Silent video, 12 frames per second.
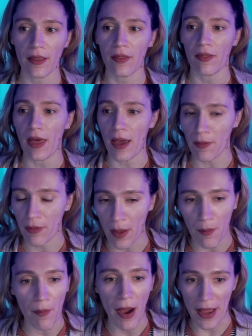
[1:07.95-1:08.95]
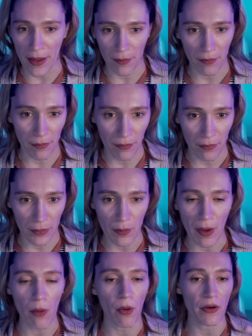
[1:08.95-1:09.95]
that that might you
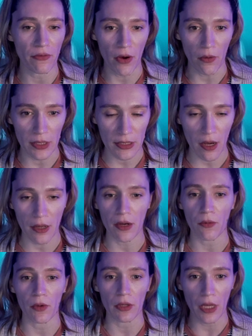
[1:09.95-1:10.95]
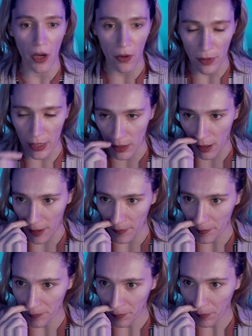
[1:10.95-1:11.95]
might want to focus on and really hone in on.